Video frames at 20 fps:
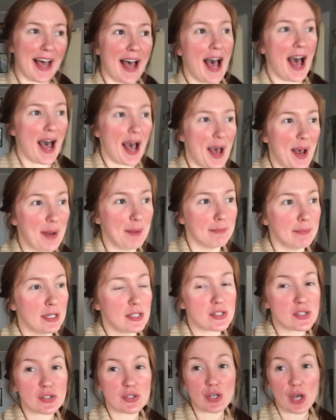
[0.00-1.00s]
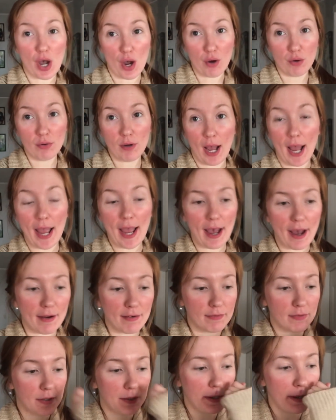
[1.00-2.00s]
Um, so I
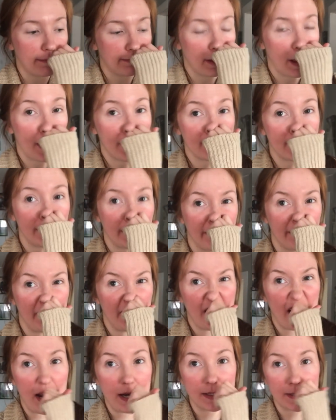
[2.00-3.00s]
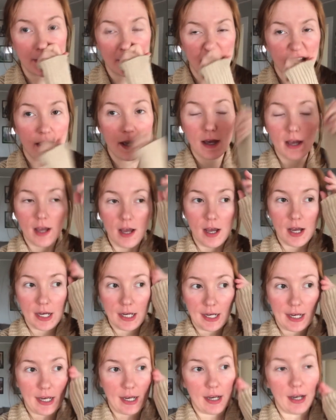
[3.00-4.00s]
have not vlogged in a few days.
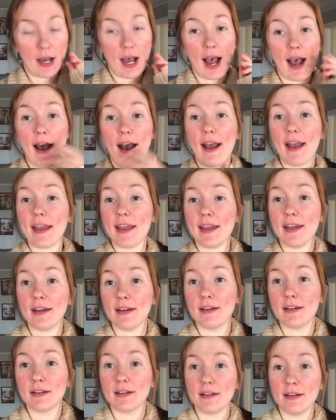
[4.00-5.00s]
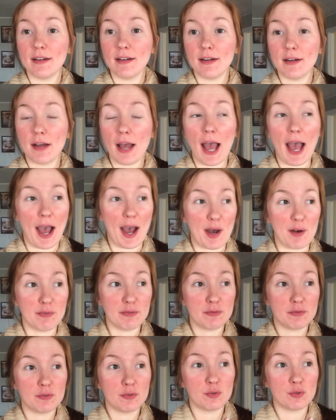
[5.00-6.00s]
Uh, I have
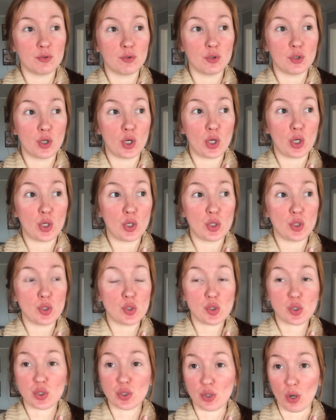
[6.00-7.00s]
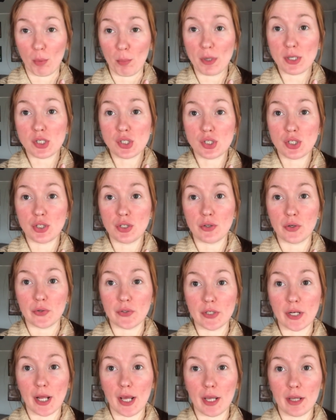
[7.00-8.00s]
so much to do
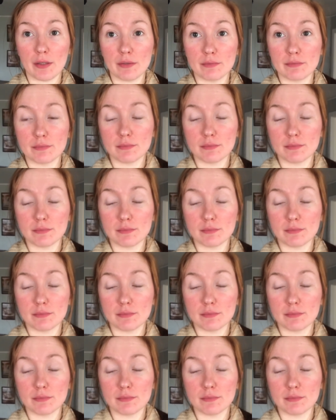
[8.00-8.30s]
today.